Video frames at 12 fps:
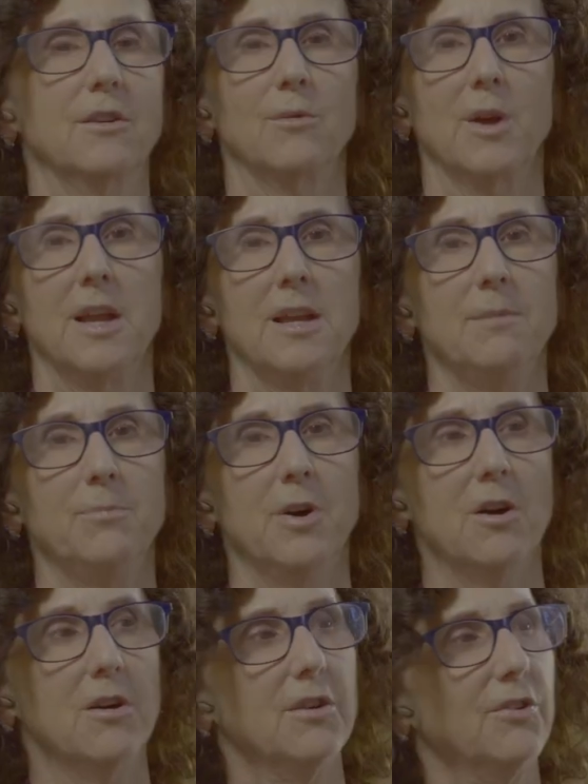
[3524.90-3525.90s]
gray
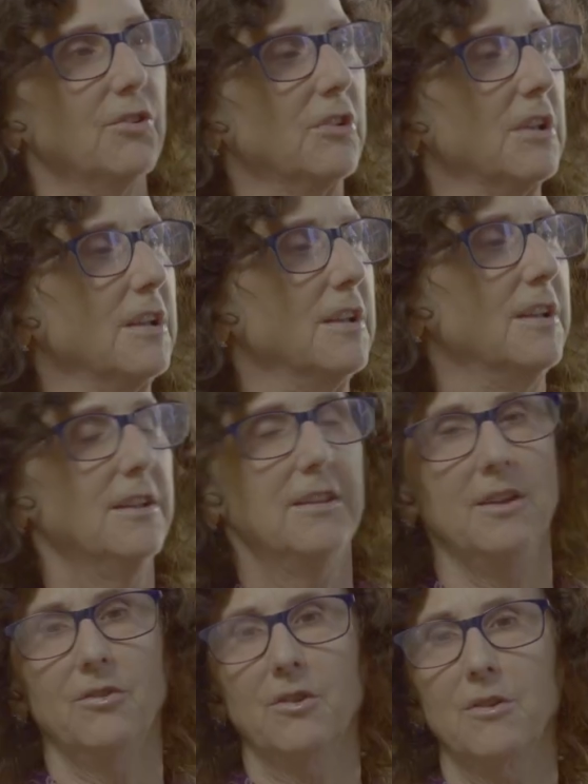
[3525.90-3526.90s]
parts.
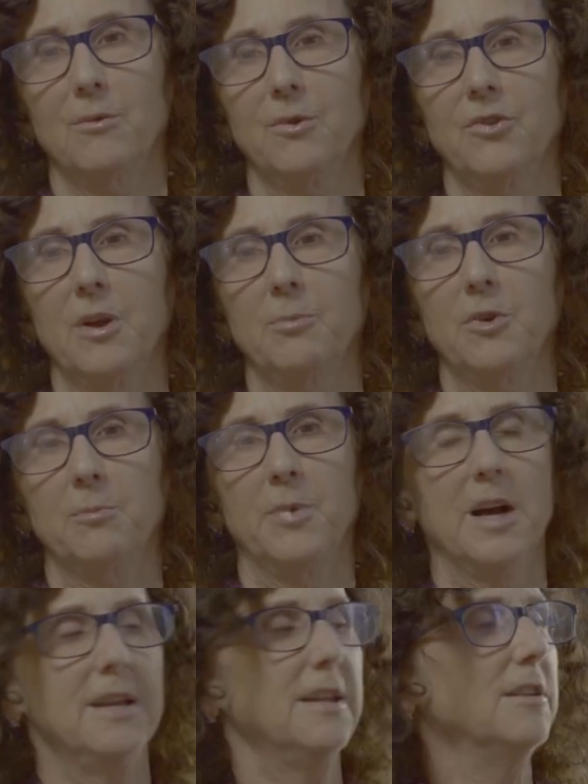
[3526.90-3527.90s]
These are the receptor
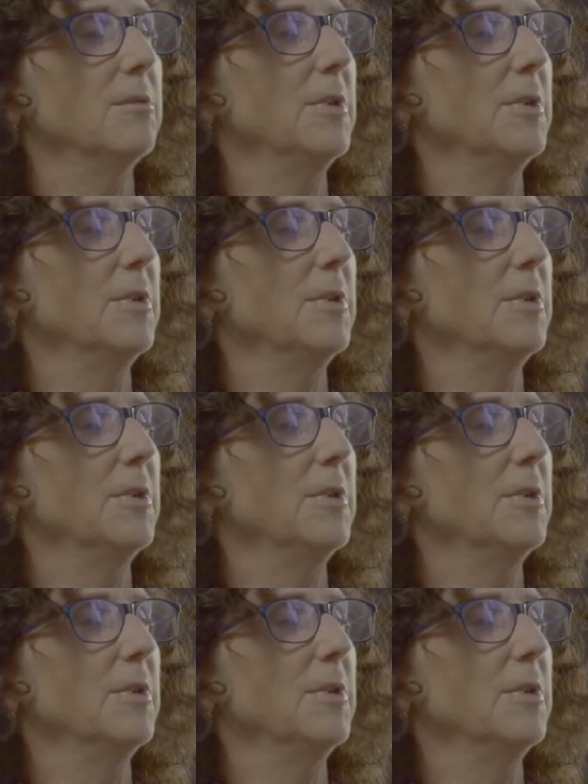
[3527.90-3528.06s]
binding